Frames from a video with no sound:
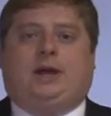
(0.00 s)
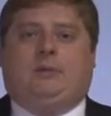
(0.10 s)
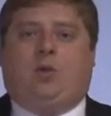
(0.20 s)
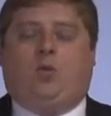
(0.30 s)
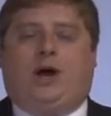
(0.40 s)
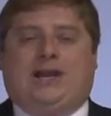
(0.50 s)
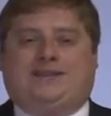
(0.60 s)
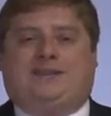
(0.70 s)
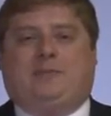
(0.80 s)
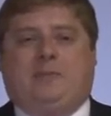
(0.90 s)
But what
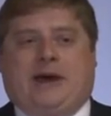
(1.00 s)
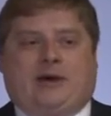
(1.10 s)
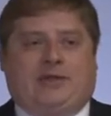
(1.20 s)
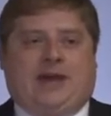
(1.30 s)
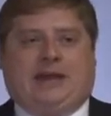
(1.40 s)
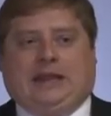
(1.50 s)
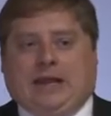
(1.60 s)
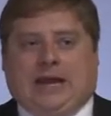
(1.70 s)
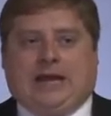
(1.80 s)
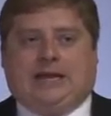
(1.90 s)
is it about that
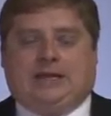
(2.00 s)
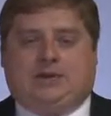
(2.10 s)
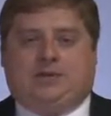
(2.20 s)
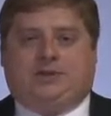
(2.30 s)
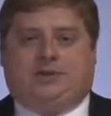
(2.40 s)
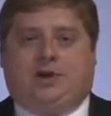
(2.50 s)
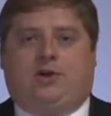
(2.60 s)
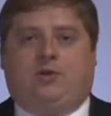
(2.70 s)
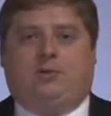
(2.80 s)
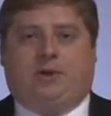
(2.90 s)
line that was
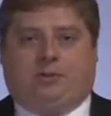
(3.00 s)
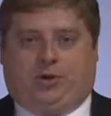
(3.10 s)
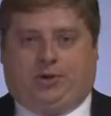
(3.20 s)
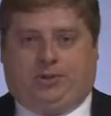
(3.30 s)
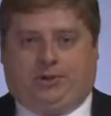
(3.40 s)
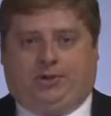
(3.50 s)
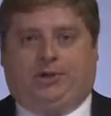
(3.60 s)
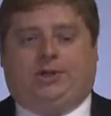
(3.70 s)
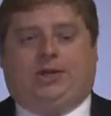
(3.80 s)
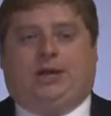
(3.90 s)
so memorable?
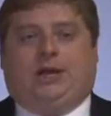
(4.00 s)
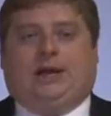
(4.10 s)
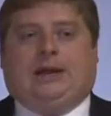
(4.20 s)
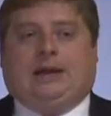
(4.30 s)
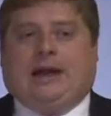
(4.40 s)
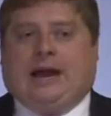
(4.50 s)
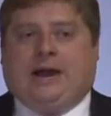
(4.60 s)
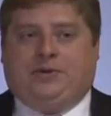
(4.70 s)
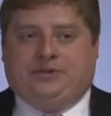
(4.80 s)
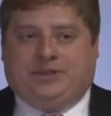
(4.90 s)

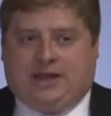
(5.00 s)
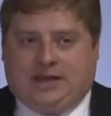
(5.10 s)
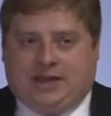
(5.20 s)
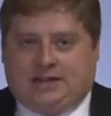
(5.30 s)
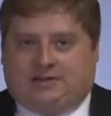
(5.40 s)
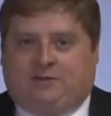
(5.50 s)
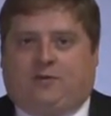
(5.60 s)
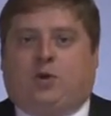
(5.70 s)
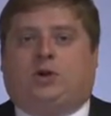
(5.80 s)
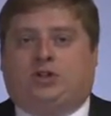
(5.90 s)
I would say that it's
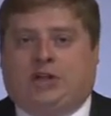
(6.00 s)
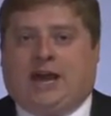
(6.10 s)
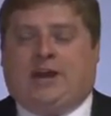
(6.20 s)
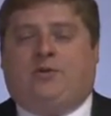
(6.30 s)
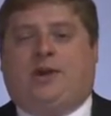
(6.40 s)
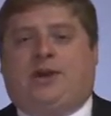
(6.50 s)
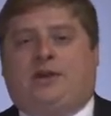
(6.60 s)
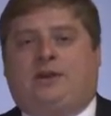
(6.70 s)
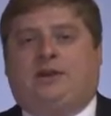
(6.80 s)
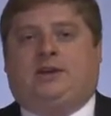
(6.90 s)

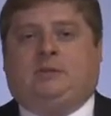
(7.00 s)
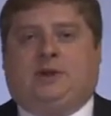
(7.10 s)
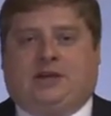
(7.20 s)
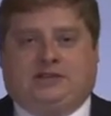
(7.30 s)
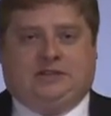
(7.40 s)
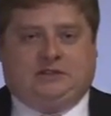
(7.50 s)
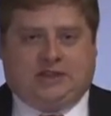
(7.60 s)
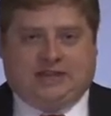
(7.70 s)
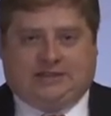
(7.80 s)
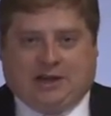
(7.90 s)
foreshadowing, because he
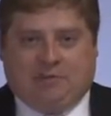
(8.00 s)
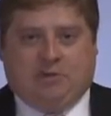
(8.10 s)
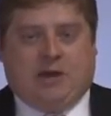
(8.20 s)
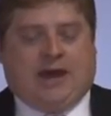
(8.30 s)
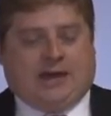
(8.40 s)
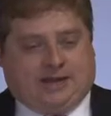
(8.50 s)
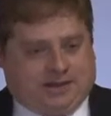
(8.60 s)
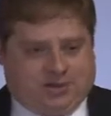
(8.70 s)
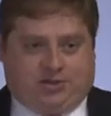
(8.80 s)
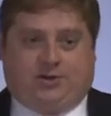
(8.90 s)
says, "I'll be back," and
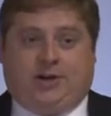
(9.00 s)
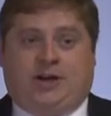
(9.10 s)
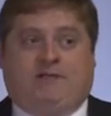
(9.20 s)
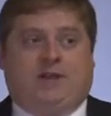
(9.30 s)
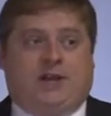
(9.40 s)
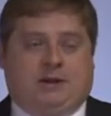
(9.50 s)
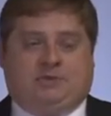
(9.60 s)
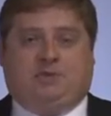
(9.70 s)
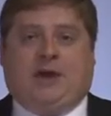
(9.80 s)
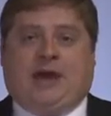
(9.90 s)
then sure enough, he
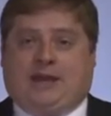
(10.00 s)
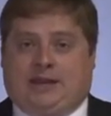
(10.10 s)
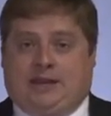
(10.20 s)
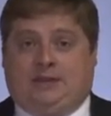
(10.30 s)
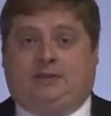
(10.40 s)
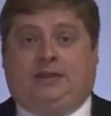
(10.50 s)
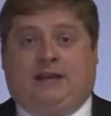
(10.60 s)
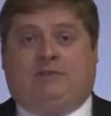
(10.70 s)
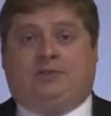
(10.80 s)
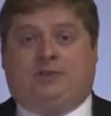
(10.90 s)
comes back and he
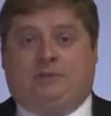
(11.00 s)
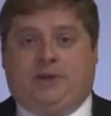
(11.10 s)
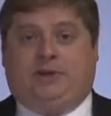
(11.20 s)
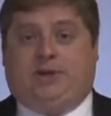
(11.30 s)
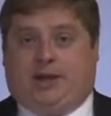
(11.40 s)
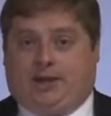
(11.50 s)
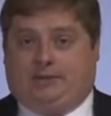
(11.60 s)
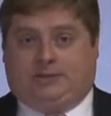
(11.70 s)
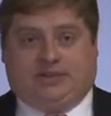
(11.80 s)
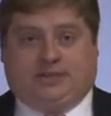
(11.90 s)
levels the building
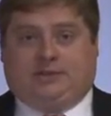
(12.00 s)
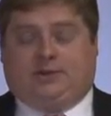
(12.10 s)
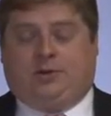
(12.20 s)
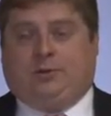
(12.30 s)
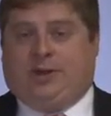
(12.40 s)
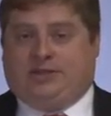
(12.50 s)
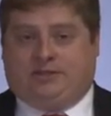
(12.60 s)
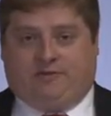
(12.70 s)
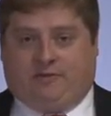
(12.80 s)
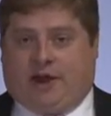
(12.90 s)
and sets the whole place
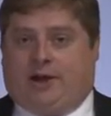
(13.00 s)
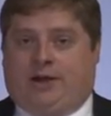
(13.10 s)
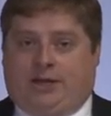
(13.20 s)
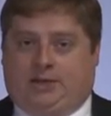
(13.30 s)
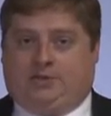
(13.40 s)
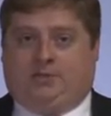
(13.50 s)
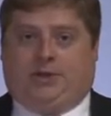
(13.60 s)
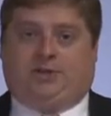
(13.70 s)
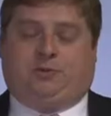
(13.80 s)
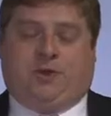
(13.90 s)
on fire and kills a
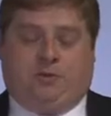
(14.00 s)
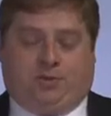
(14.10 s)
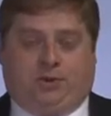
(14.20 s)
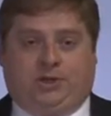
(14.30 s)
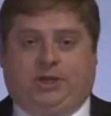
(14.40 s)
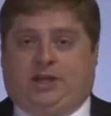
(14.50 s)
bunch of people.